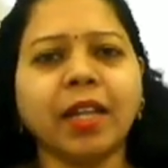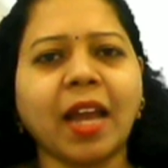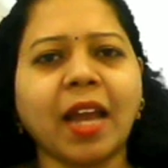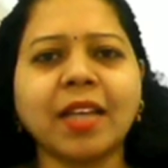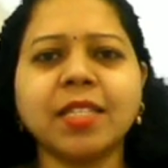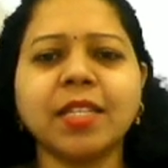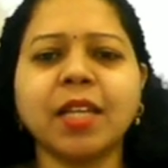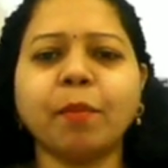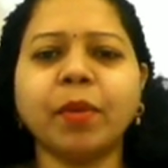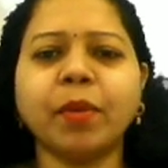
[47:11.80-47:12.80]
And the last
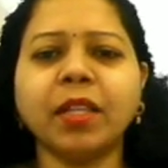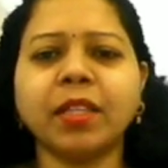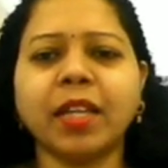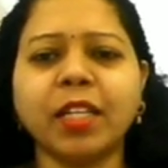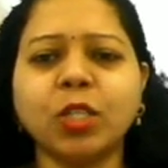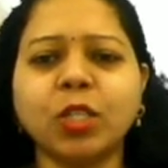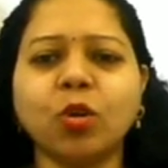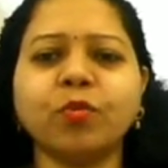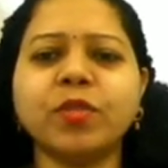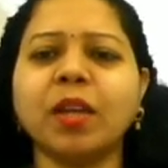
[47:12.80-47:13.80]
example, that is
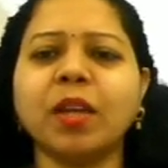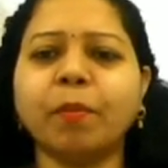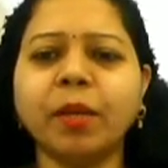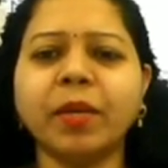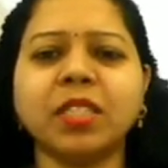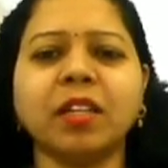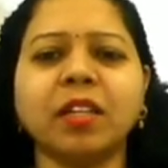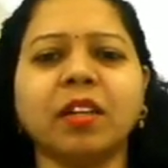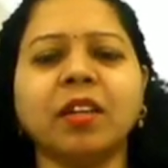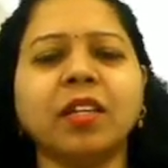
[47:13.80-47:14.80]
of
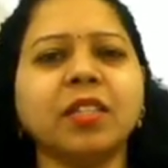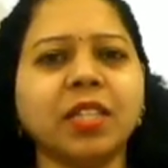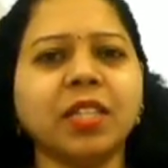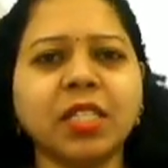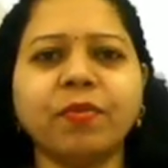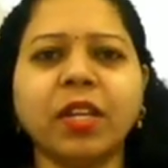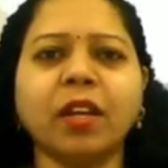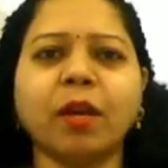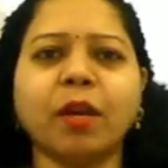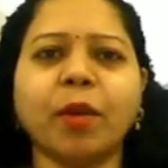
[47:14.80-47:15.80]
sublimation. Just we
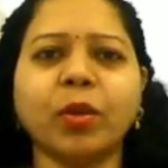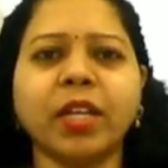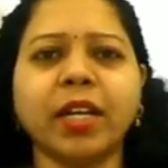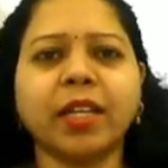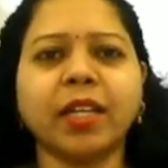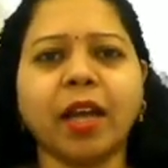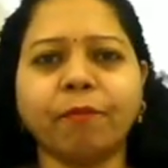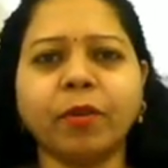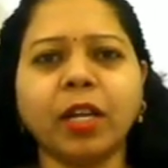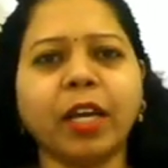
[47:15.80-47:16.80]
learn about that.
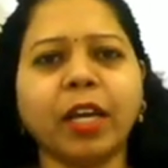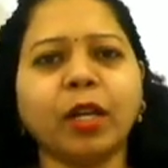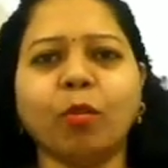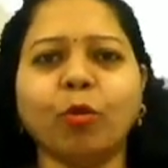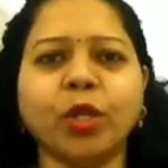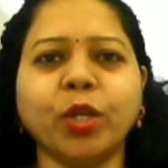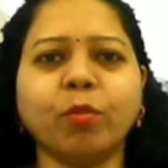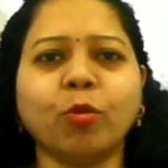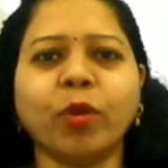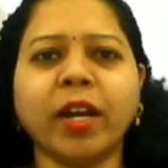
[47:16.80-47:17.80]
Camphor and
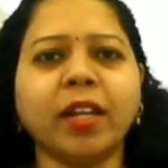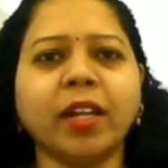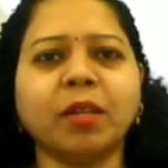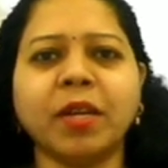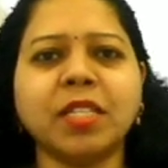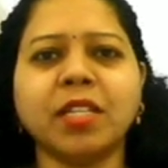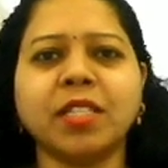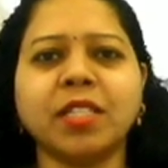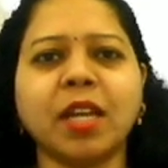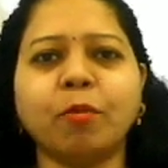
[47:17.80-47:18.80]
ammonium chloride are the
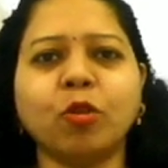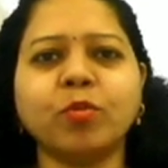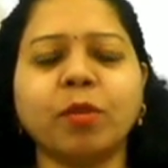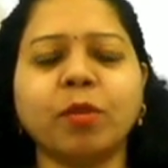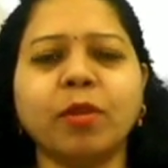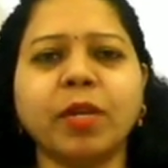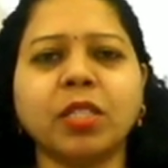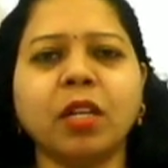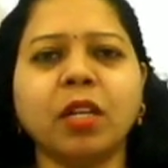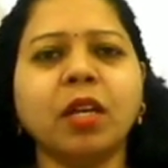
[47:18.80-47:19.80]
best example of
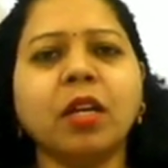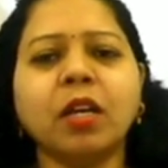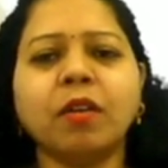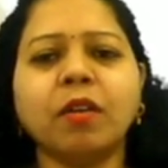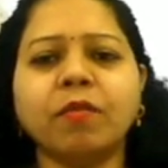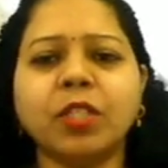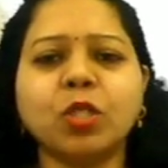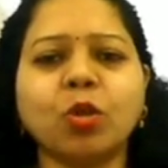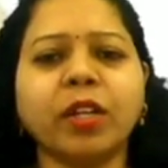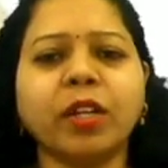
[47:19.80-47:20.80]
sublimation, which
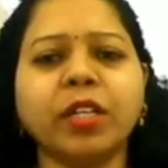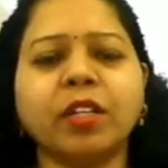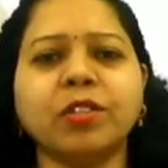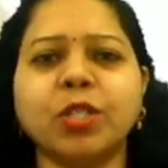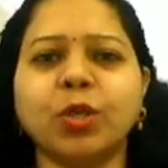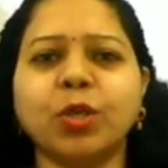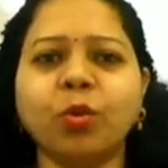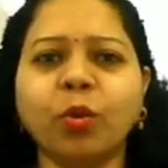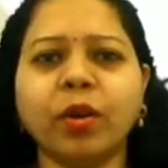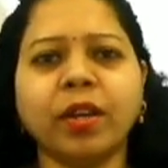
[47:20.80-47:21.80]
is solid turns
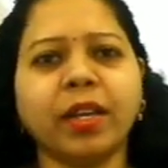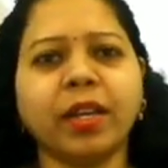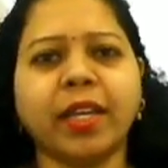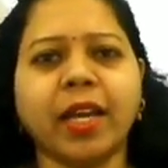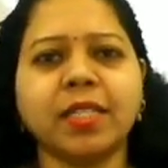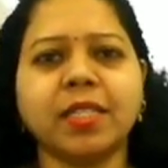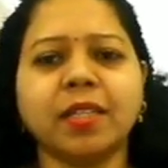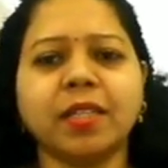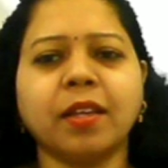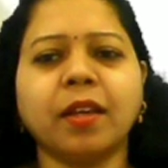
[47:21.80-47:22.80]
into gas.